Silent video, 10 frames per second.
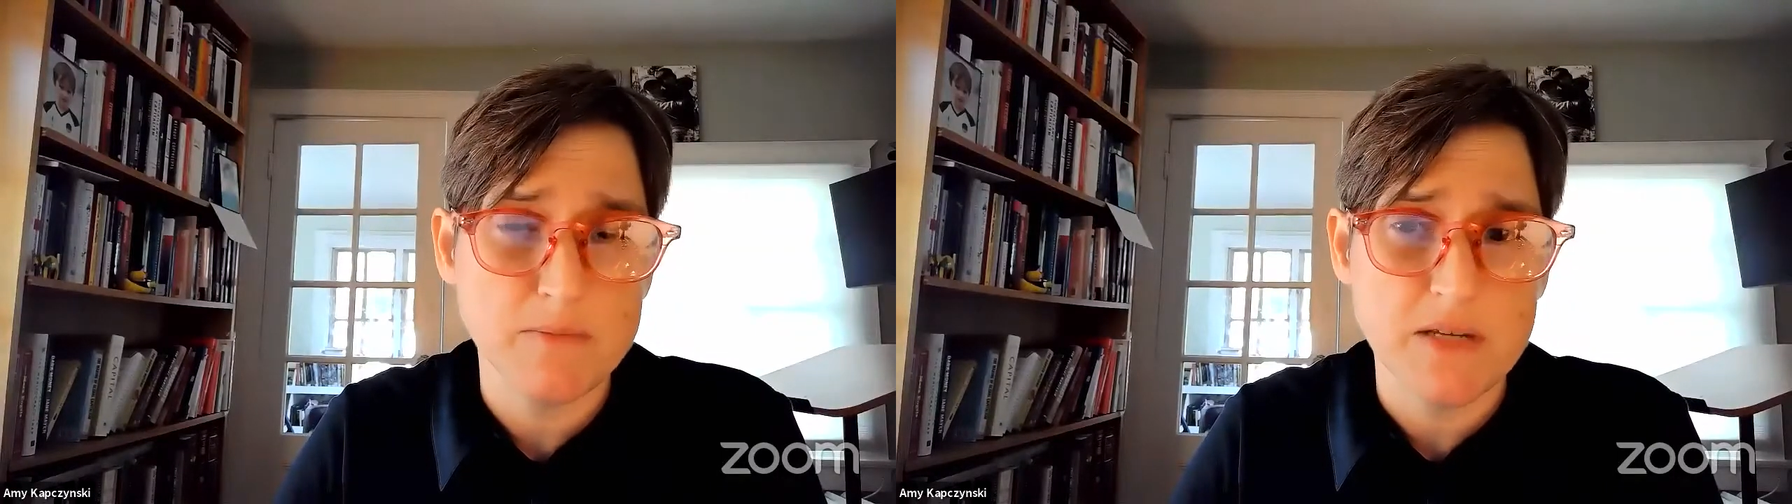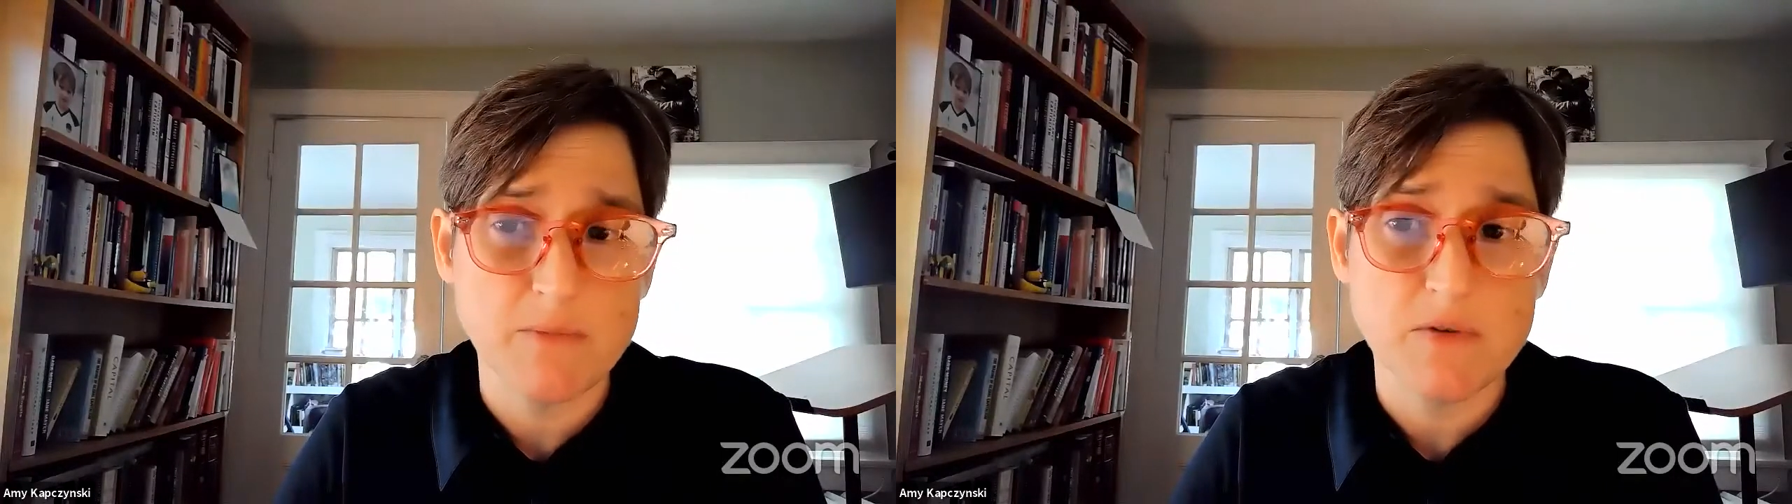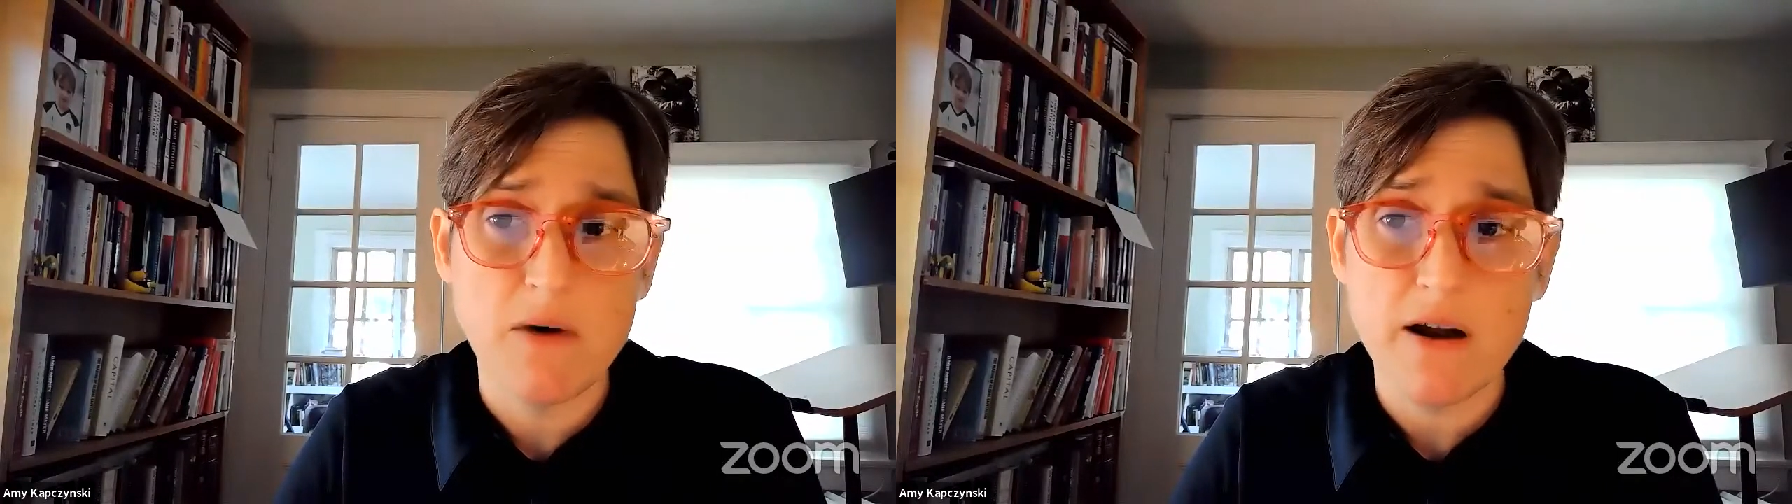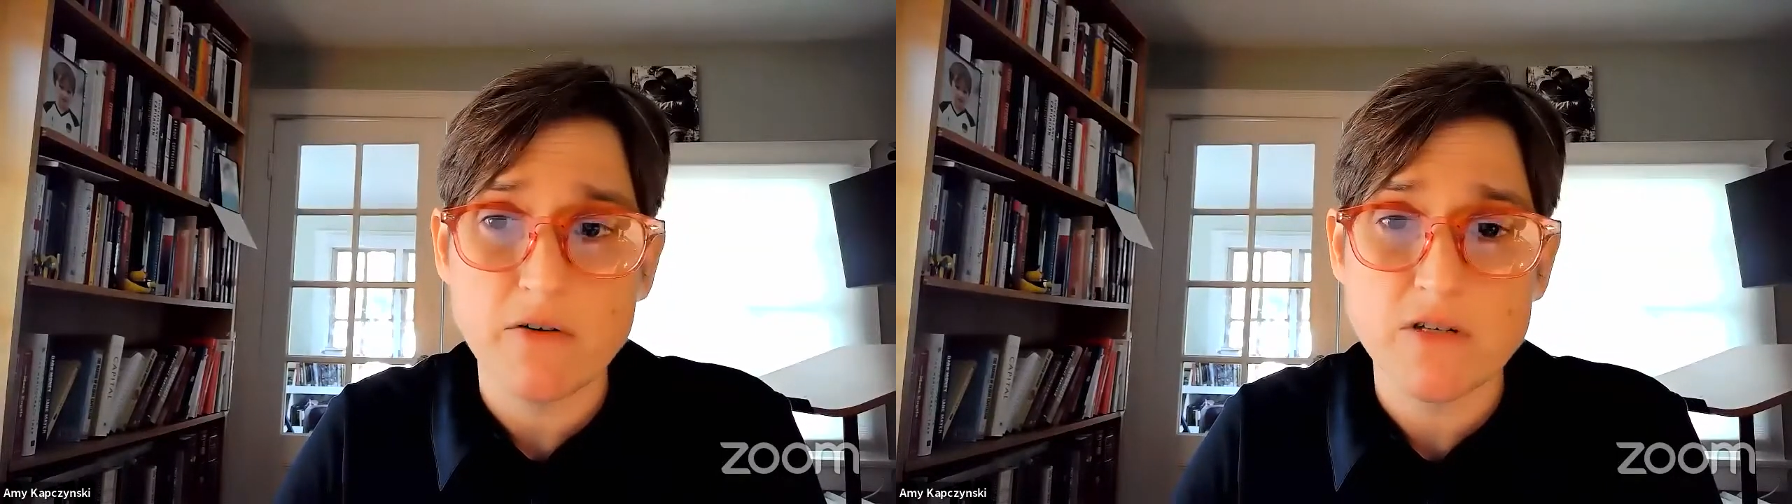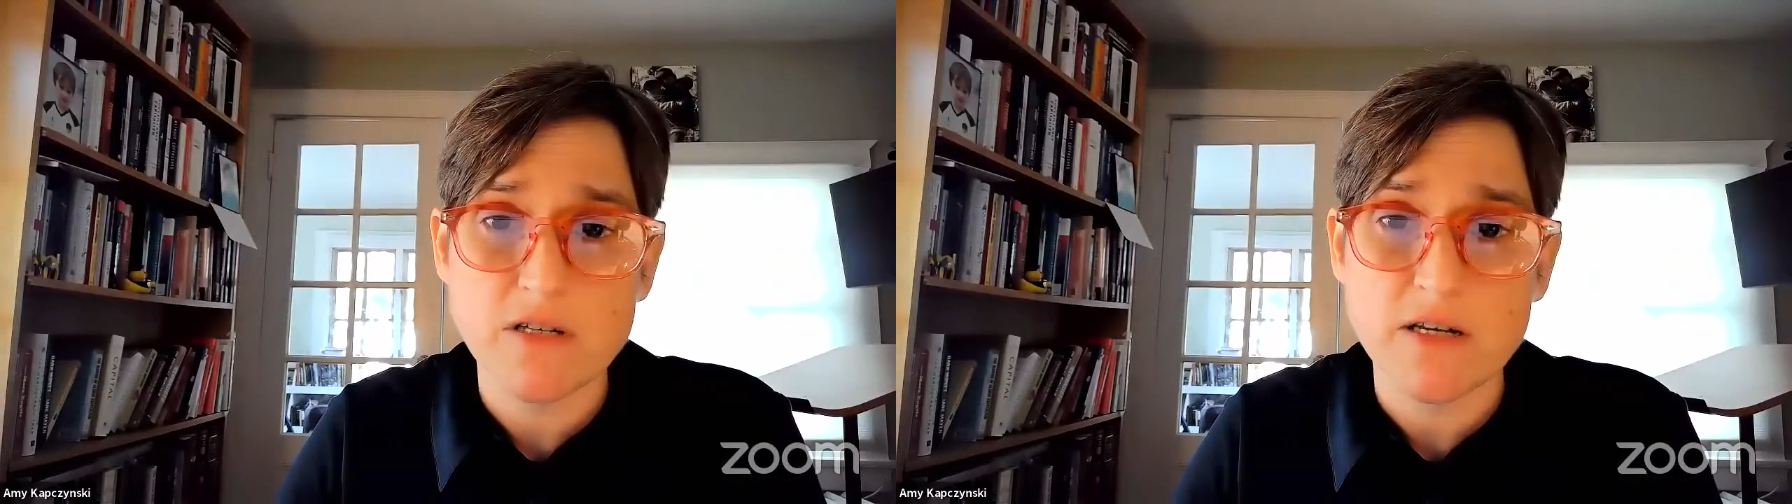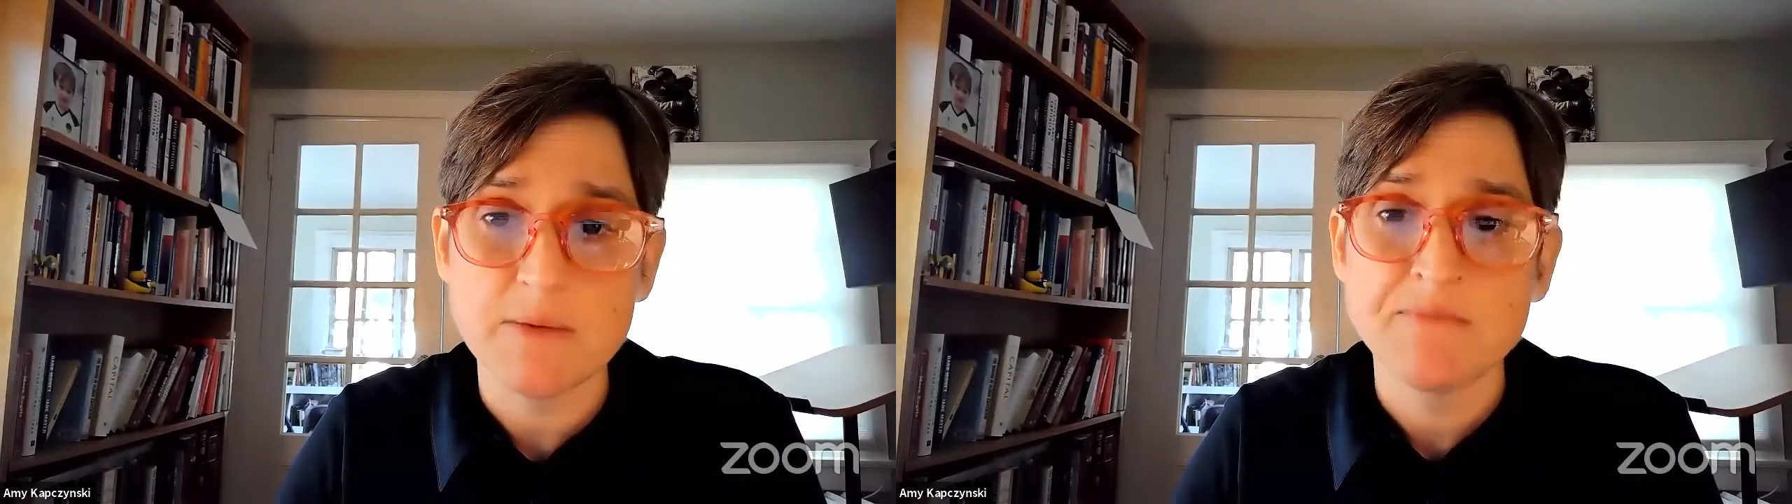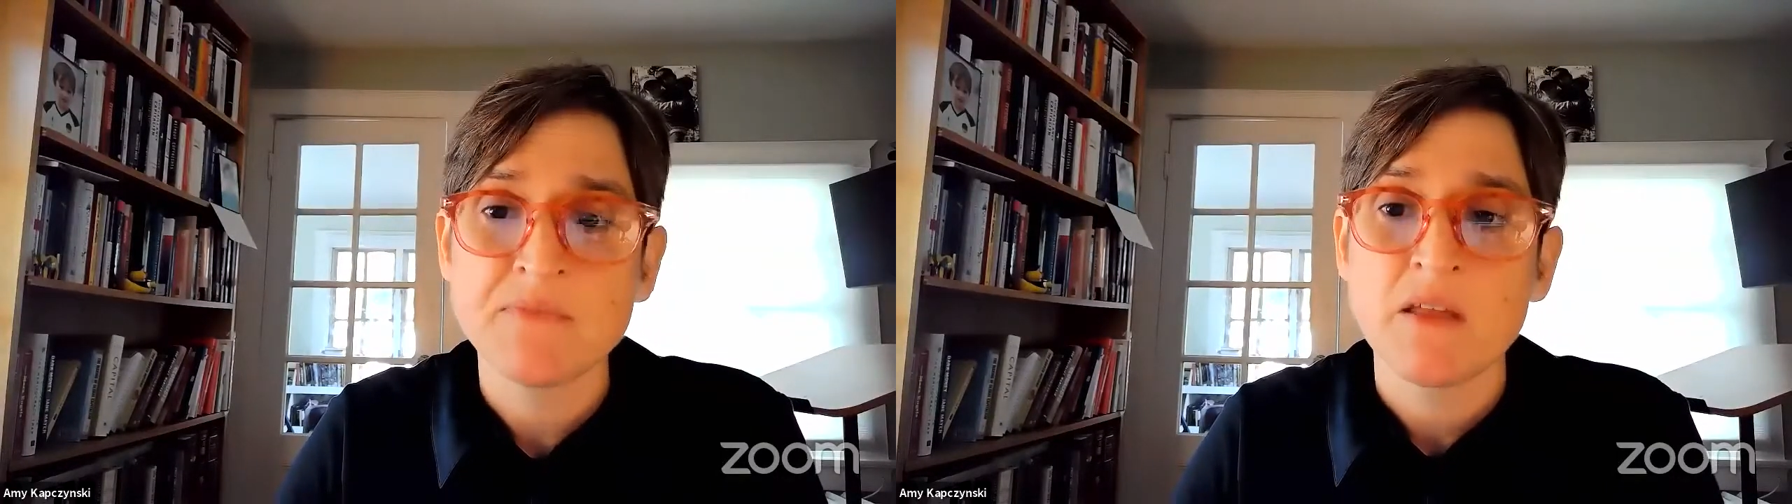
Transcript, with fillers: deep democracy.